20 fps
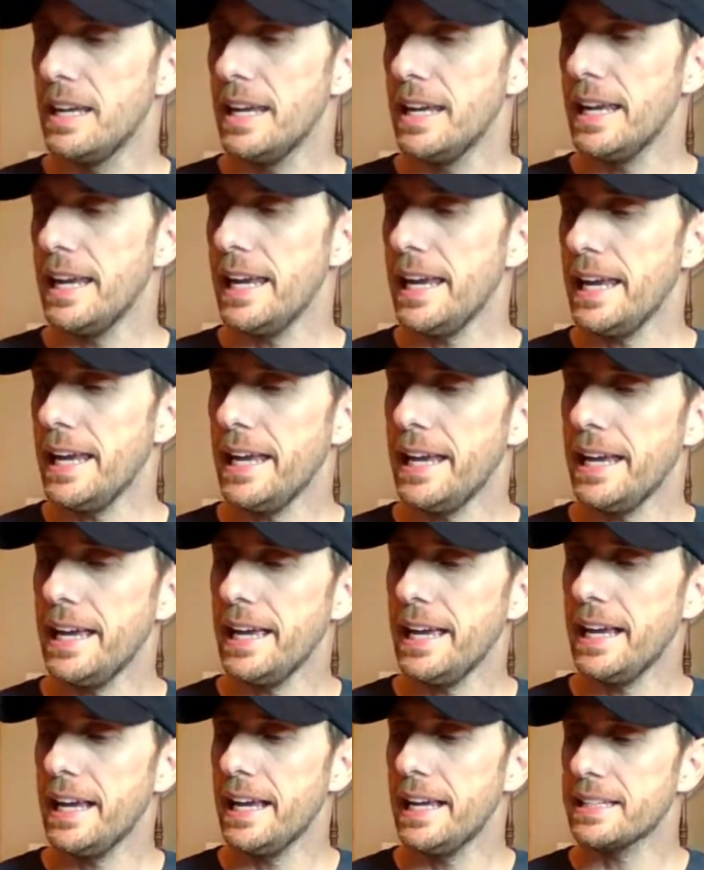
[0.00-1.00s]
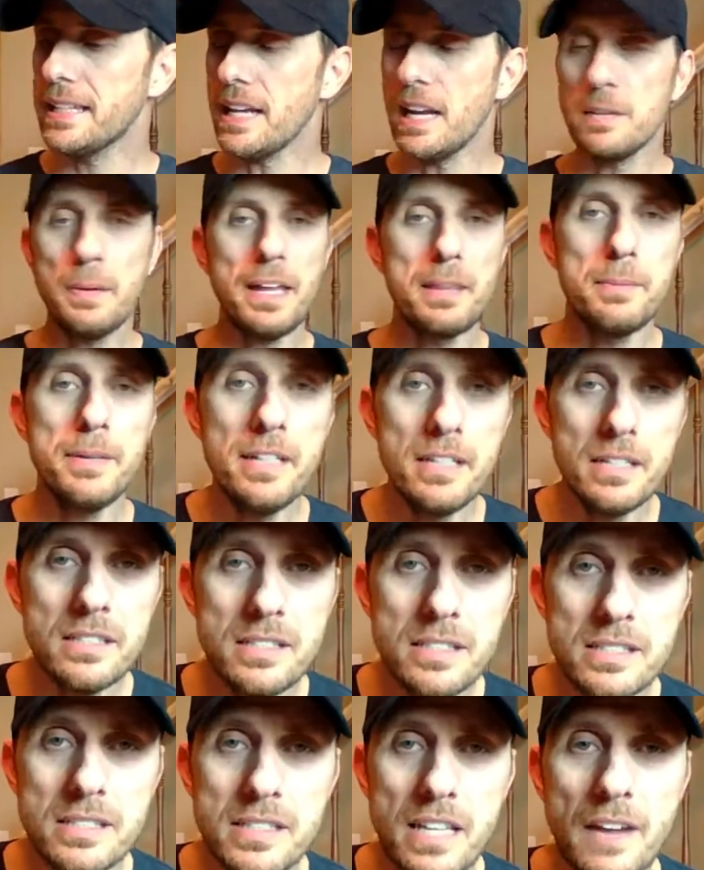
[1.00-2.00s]
And time to pay the
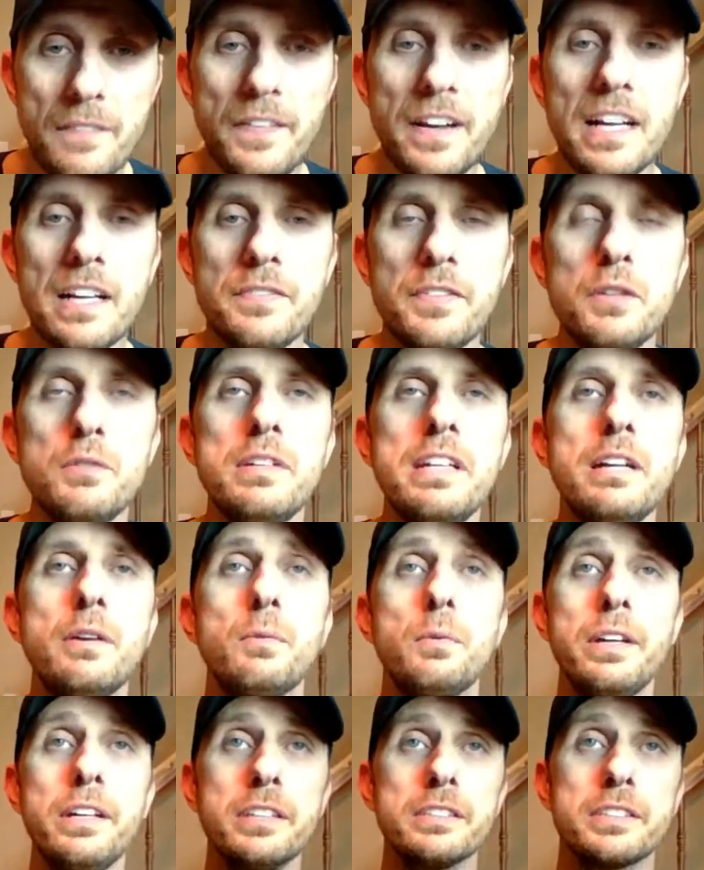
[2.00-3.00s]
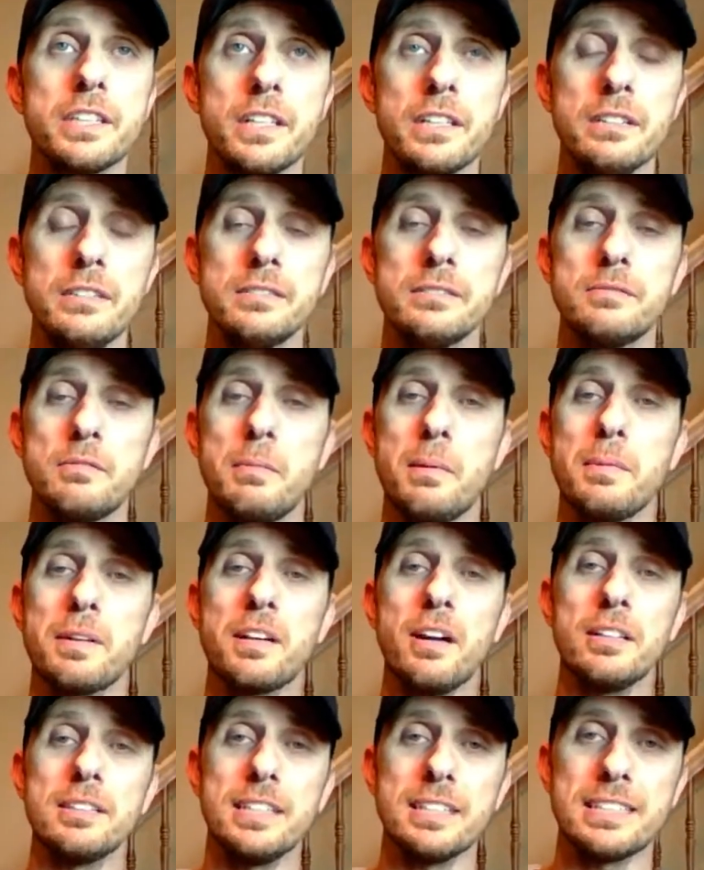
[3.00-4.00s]
bills. If any of you need a realtor, remember to
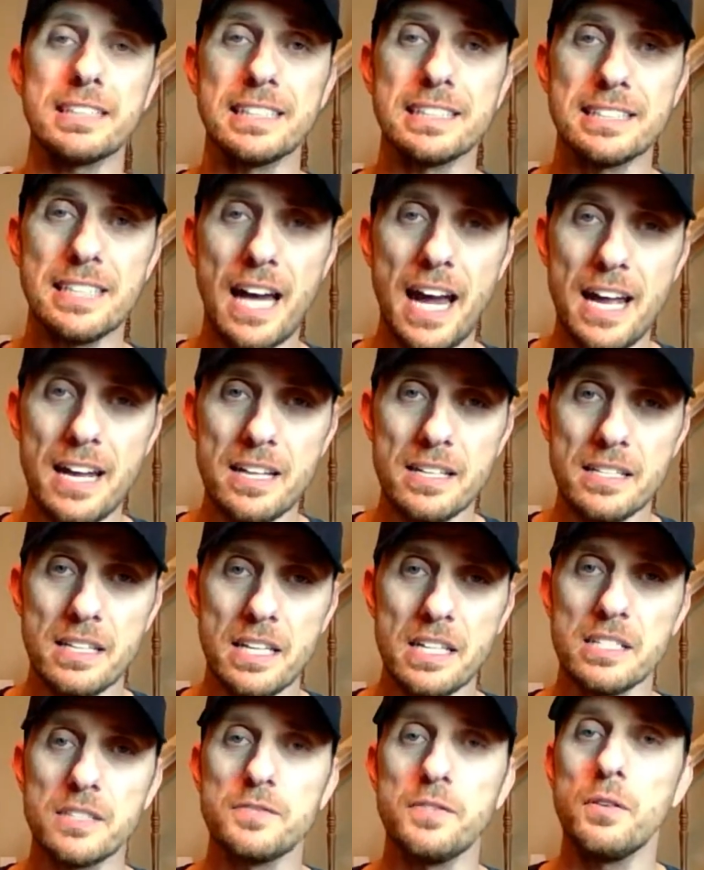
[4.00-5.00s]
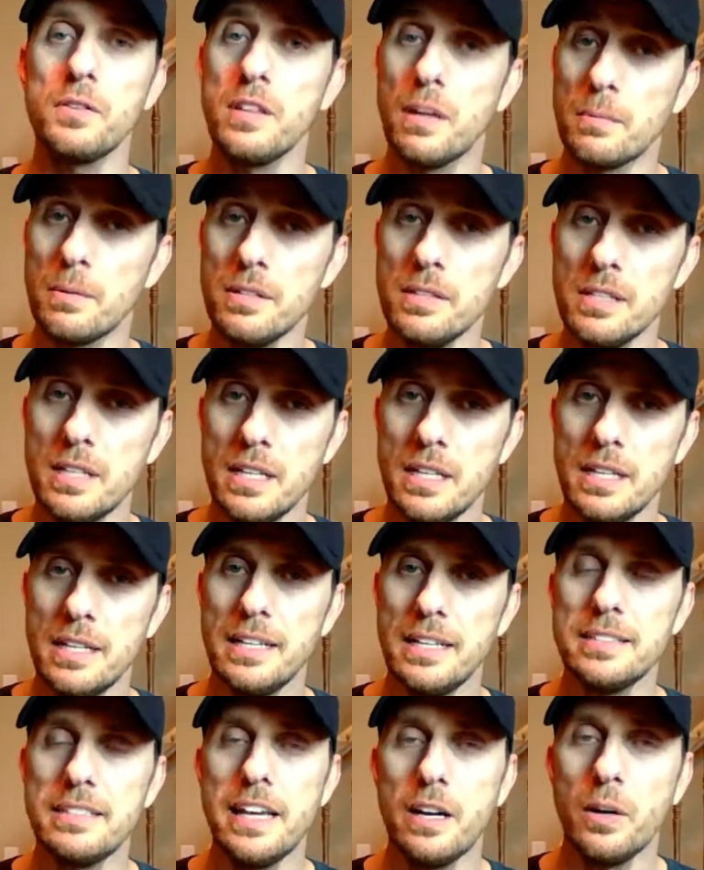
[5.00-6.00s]
call Dustin Gasai. His phone number
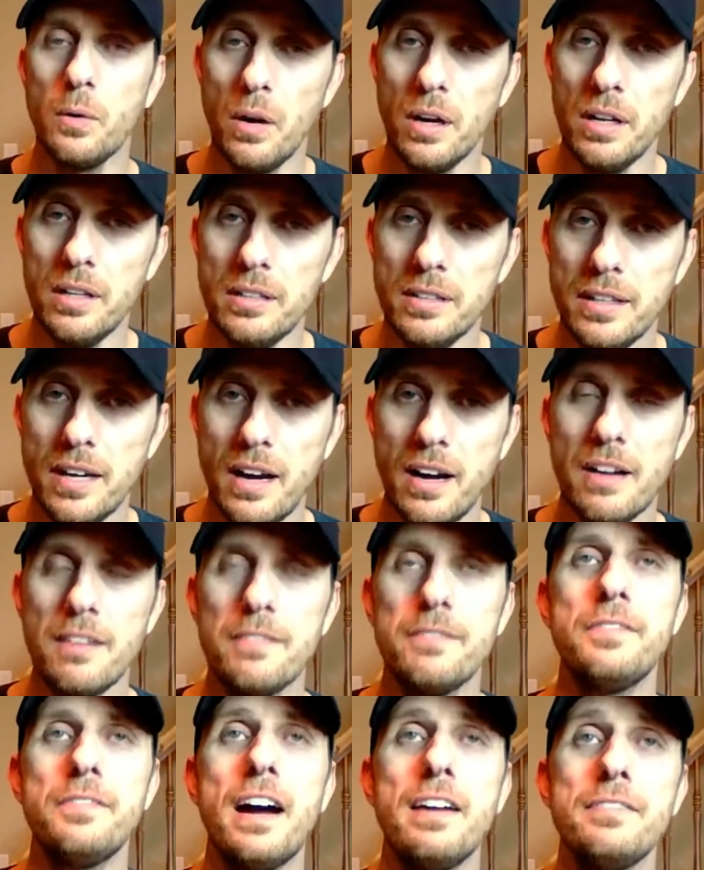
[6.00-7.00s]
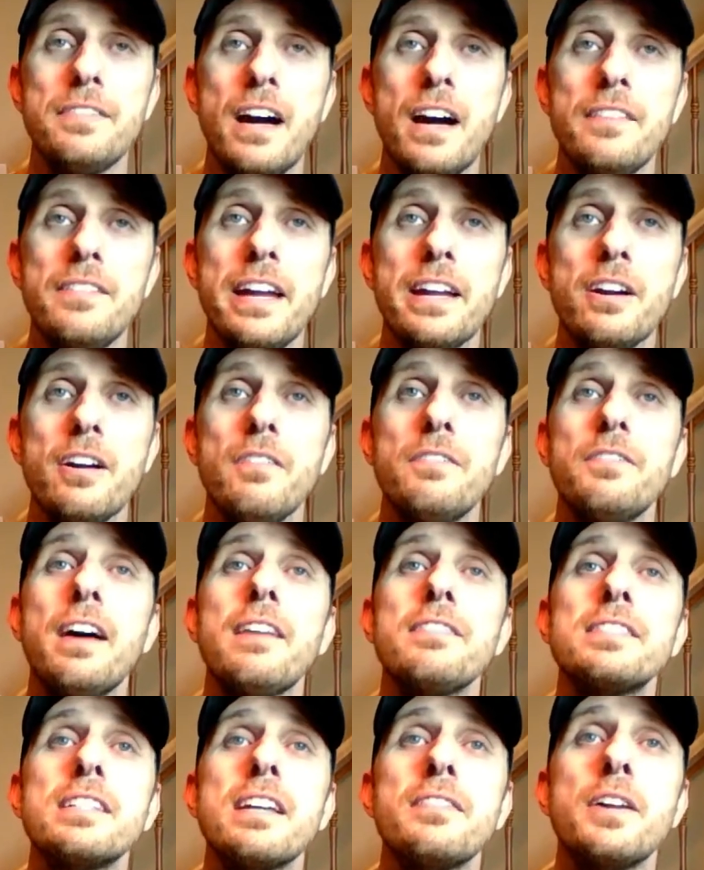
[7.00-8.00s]
is 801 5580
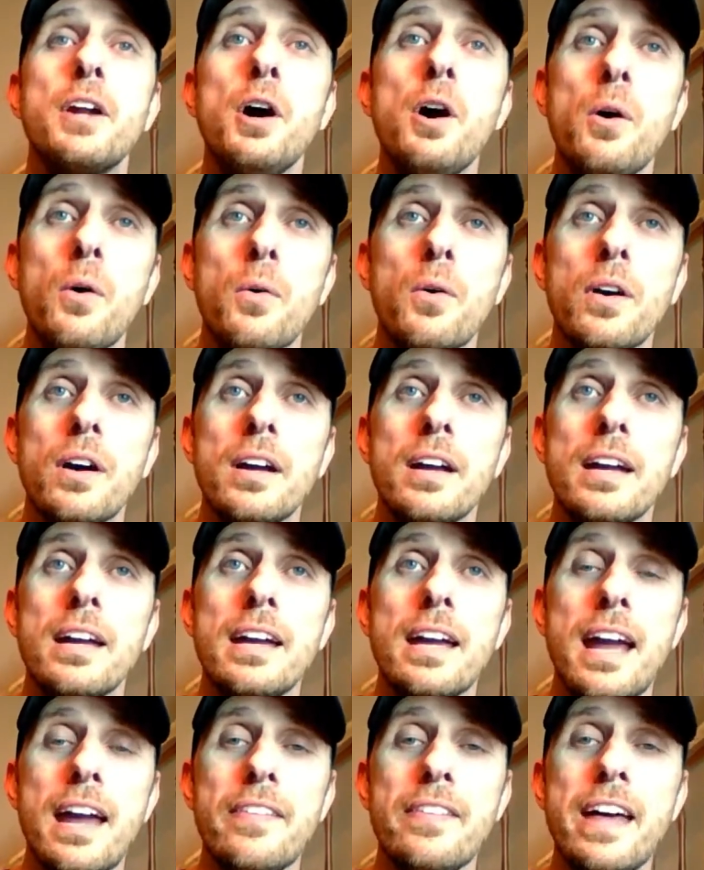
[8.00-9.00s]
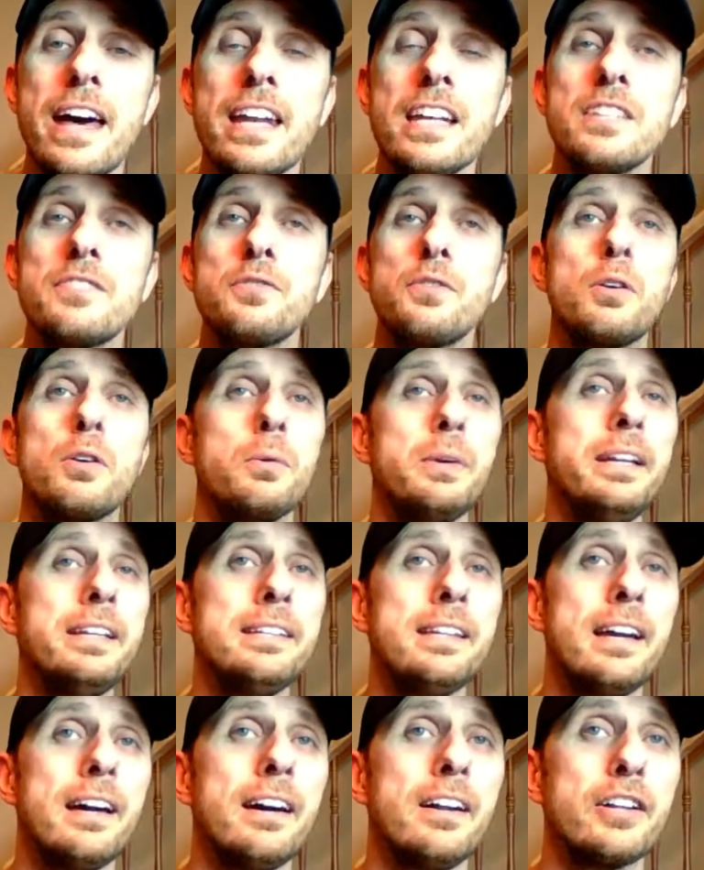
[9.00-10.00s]
0570. And that is for a
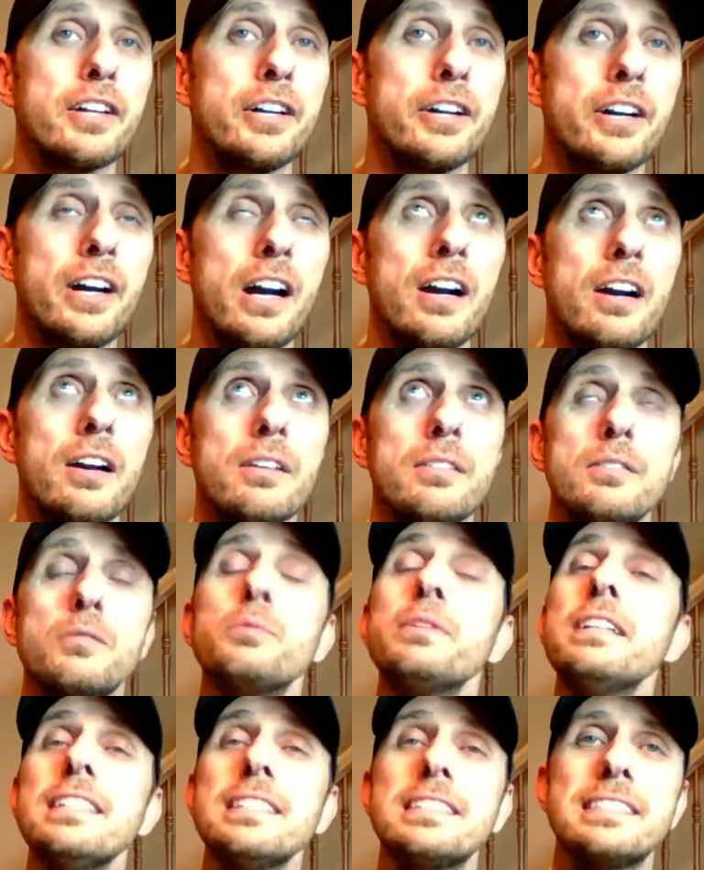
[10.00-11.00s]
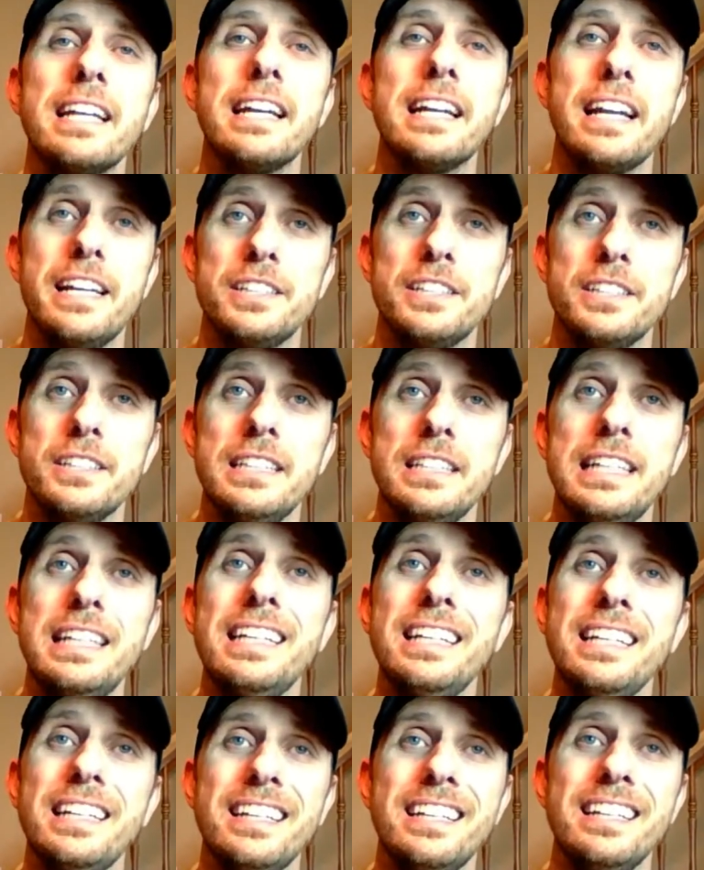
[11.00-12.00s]
retailer or a real estate agent
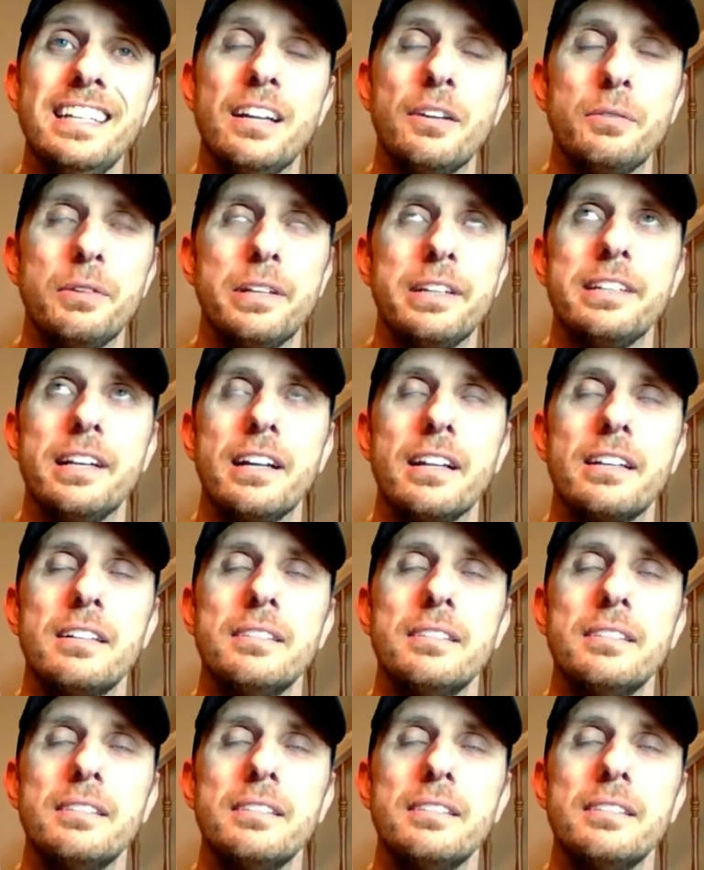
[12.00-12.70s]
in a retailer.